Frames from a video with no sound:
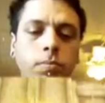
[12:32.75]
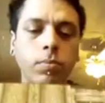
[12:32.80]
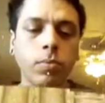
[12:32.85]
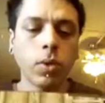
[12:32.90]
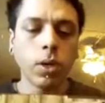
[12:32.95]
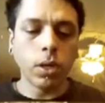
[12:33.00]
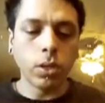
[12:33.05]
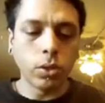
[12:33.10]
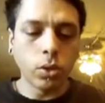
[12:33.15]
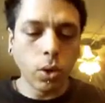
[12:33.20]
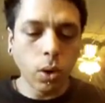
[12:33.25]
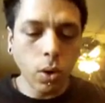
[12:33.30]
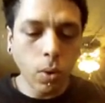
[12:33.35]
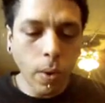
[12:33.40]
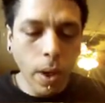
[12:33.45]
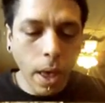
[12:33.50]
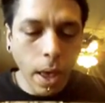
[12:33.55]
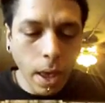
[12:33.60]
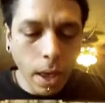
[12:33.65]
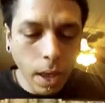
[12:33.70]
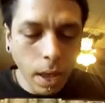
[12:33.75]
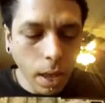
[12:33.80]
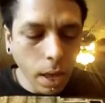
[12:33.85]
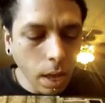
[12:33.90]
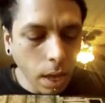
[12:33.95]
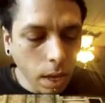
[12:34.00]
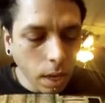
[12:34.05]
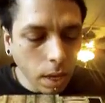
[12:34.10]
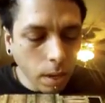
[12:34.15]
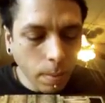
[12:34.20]
a doorway.
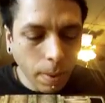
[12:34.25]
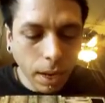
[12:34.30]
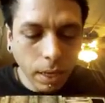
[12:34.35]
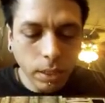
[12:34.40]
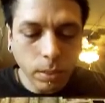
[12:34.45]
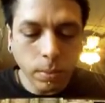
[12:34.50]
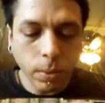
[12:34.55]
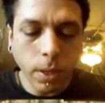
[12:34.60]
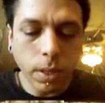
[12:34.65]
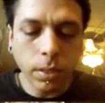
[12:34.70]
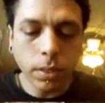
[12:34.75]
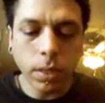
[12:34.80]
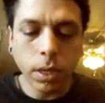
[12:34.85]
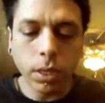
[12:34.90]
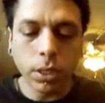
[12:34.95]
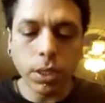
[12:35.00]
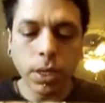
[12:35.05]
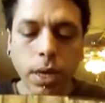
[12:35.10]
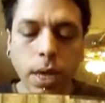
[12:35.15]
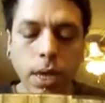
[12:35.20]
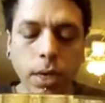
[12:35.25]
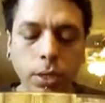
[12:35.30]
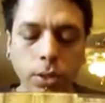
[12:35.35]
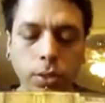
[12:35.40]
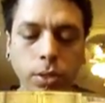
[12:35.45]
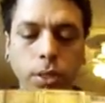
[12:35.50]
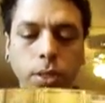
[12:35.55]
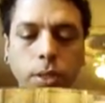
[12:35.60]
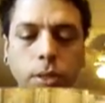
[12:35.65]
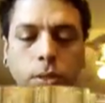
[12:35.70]
Possible dungeon
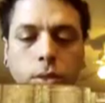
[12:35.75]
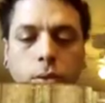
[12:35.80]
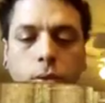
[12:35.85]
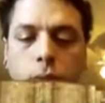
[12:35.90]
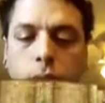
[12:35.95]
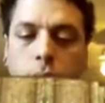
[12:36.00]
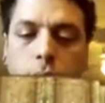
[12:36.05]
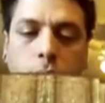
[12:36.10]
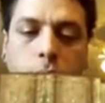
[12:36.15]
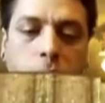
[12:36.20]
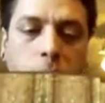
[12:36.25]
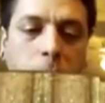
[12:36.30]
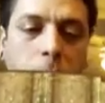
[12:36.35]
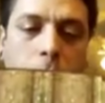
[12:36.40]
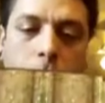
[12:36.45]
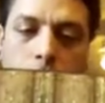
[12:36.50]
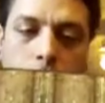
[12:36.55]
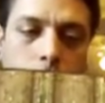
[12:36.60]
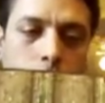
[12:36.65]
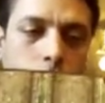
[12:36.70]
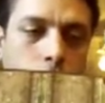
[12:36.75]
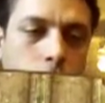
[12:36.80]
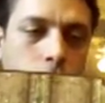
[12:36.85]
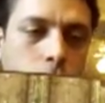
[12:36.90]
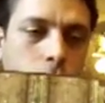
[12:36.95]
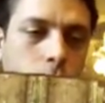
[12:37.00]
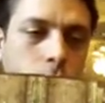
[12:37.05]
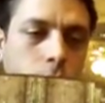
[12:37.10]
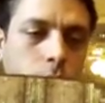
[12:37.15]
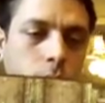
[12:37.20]
entrance or secret passage
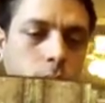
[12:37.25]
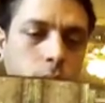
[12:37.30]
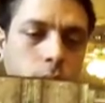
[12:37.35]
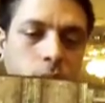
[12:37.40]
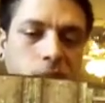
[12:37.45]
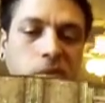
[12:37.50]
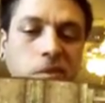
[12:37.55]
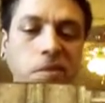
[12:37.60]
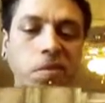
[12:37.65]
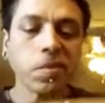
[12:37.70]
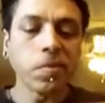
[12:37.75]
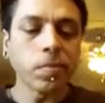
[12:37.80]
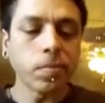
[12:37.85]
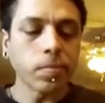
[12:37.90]
entrance.